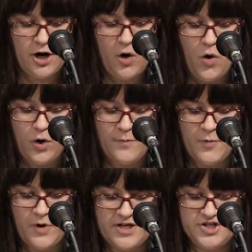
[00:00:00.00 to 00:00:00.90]
Holcomb
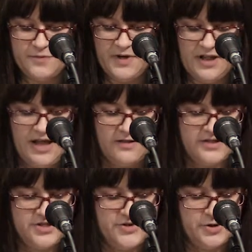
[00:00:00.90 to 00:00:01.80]
appointed Jim
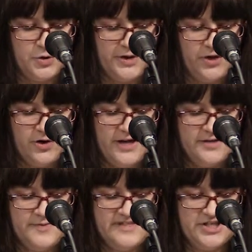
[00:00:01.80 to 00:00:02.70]
McClelland to the newly
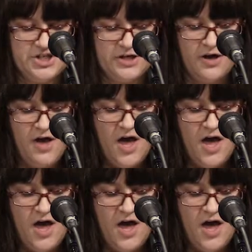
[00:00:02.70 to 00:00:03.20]
created position